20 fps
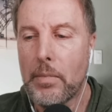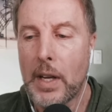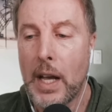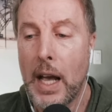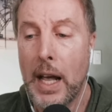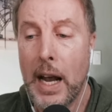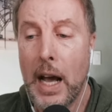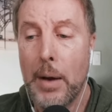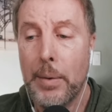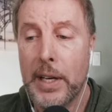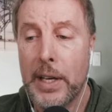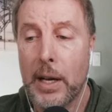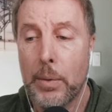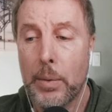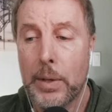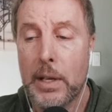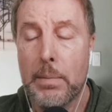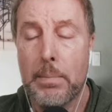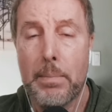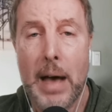And I would get
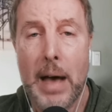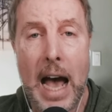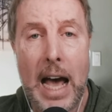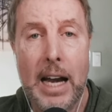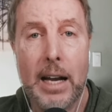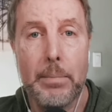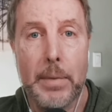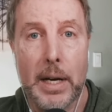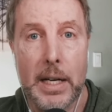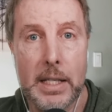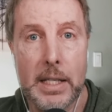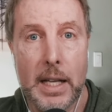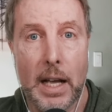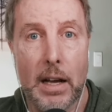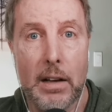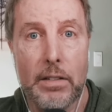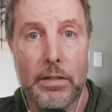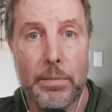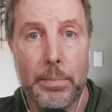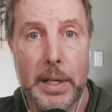really mad at
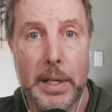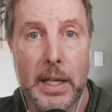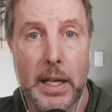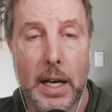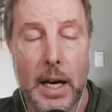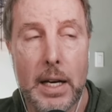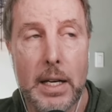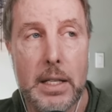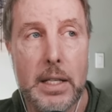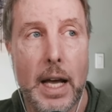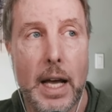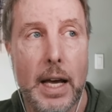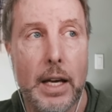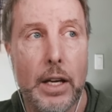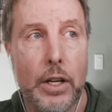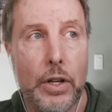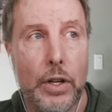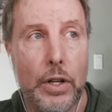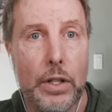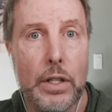myself because I
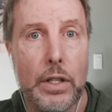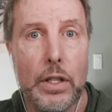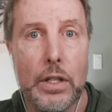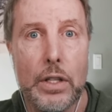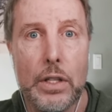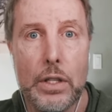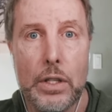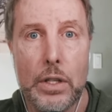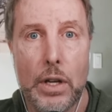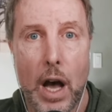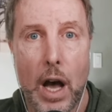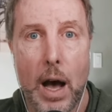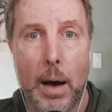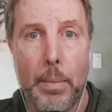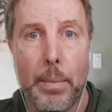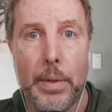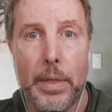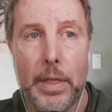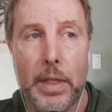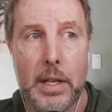couldn't
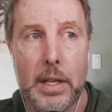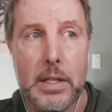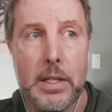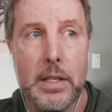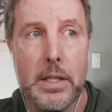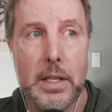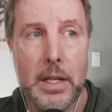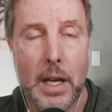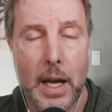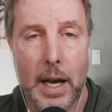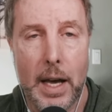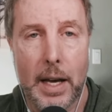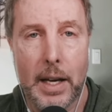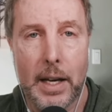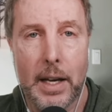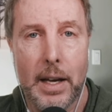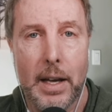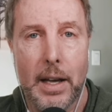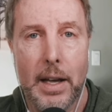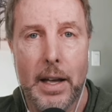stop this
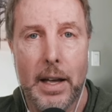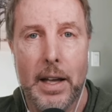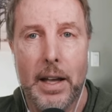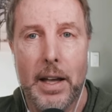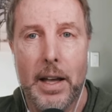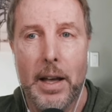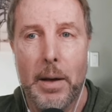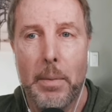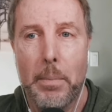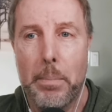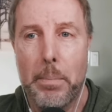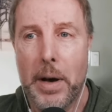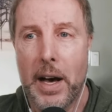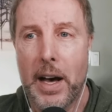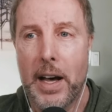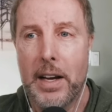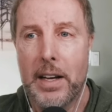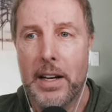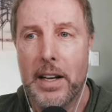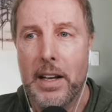tic.
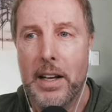But